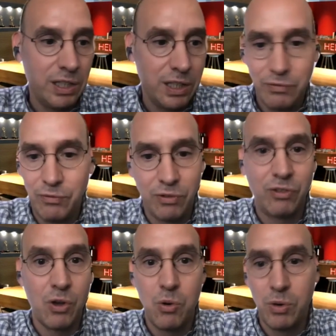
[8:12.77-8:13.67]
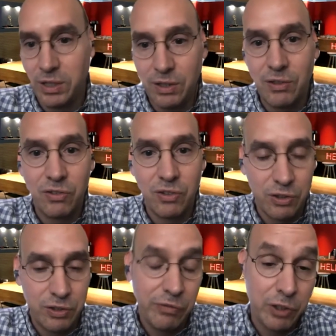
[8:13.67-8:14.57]
Even so, it is
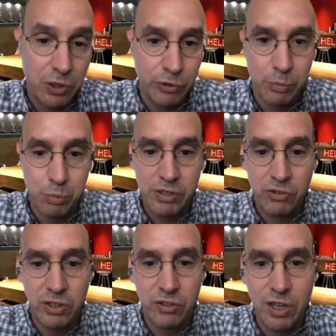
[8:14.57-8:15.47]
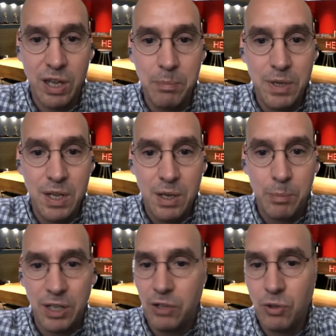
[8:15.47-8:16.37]
difficult to bridge the time,
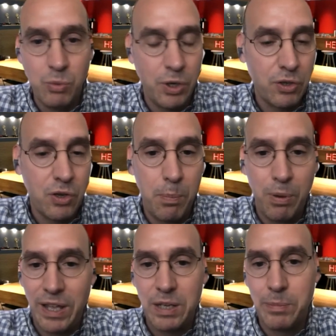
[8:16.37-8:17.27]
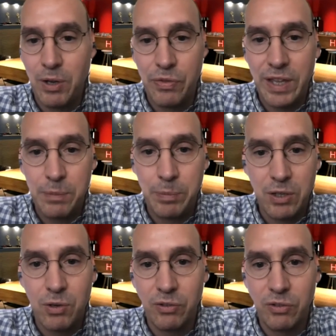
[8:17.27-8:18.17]
but I don't want to complain about that,
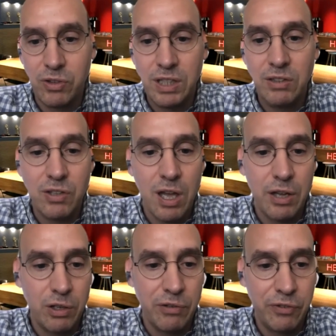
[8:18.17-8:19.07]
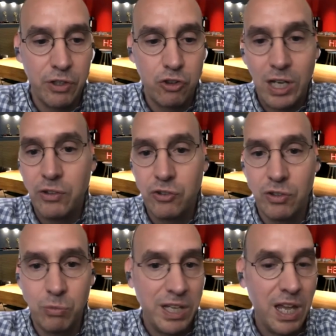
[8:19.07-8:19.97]
because these kind of
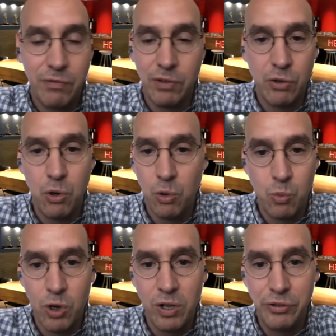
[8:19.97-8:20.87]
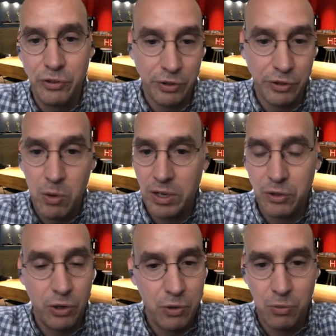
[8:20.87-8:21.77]
challenges we have in the whole world, not
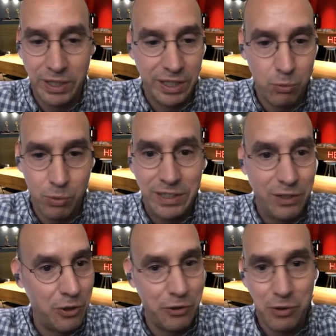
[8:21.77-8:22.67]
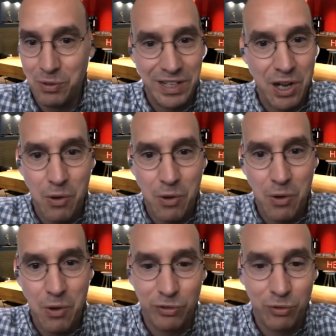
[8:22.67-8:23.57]
only in Riedel, not only in our
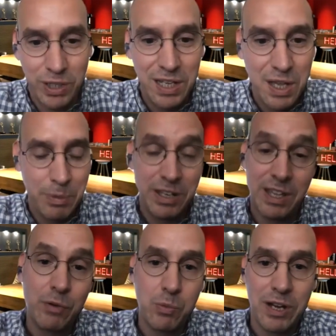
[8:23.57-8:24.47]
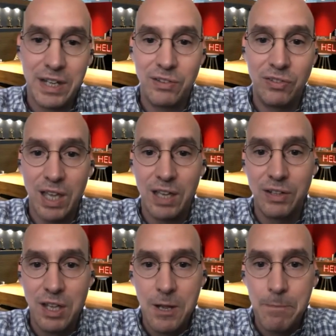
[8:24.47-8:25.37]
industry, but everyone has that.
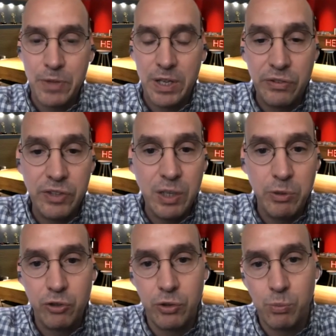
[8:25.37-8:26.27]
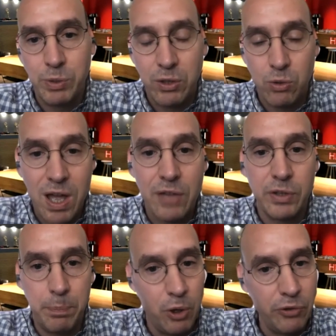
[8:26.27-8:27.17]
And I think we should be
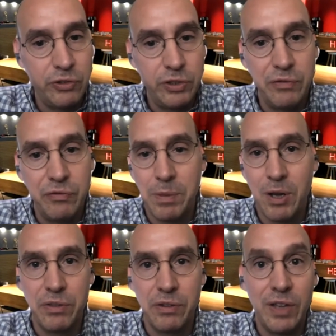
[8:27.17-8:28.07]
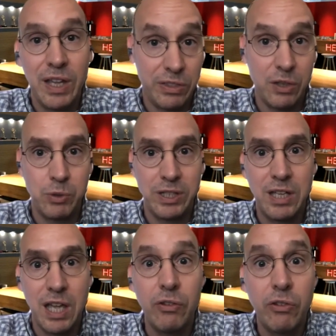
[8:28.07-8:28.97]
rather positive about the fact that we
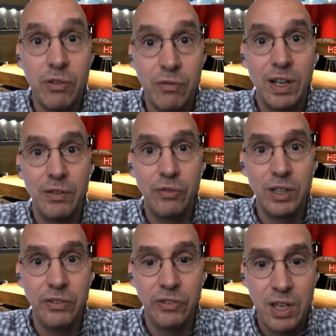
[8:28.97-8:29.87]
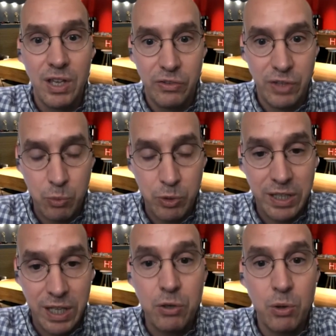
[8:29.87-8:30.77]
can survive this, that we
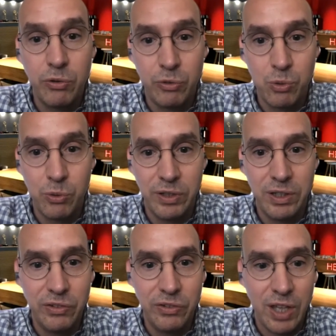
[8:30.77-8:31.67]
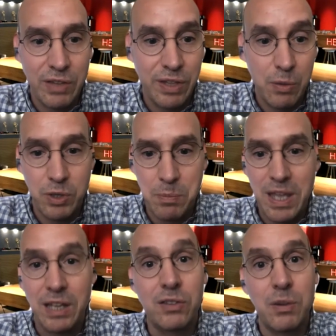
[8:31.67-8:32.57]
can go through this, and that we
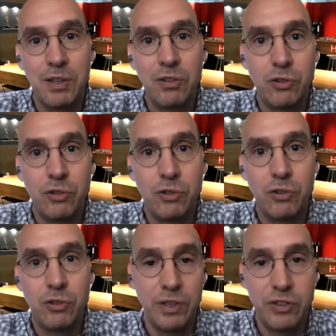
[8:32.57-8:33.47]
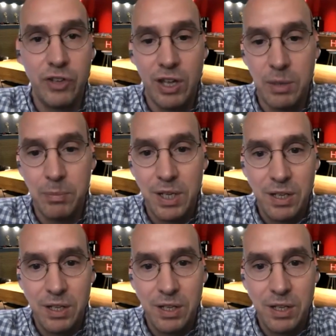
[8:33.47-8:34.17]
make the best use of the time.